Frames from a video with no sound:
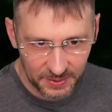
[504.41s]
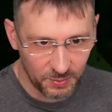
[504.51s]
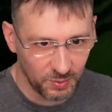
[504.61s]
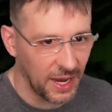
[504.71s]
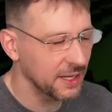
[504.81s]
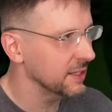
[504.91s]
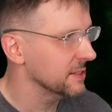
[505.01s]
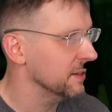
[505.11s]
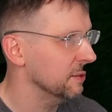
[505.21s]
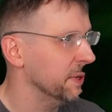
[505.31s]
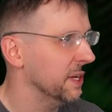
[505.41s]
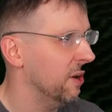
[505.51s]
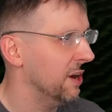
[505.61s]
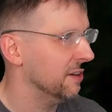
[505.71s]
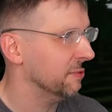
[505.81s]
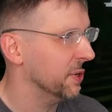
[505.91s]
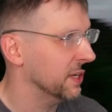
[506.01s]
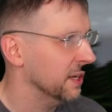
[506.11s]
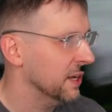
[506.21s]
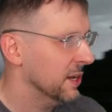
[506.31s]
The lighting's a little bit off,
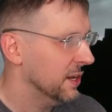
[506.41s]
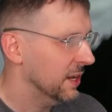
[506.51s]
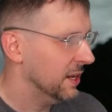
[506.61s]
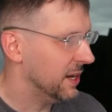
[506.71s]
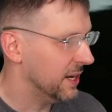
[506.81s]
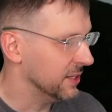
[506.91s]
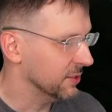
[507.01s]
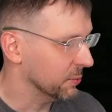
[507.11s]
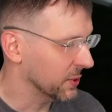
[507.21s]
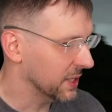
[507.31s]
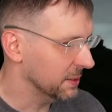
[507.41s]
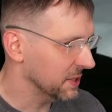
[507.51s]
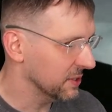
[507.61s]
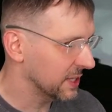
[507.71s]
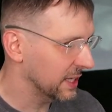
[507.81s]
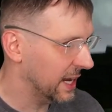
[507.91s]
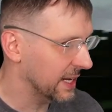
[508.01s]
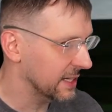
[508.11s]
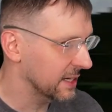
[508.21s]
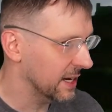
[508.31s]
but we're going to be looking at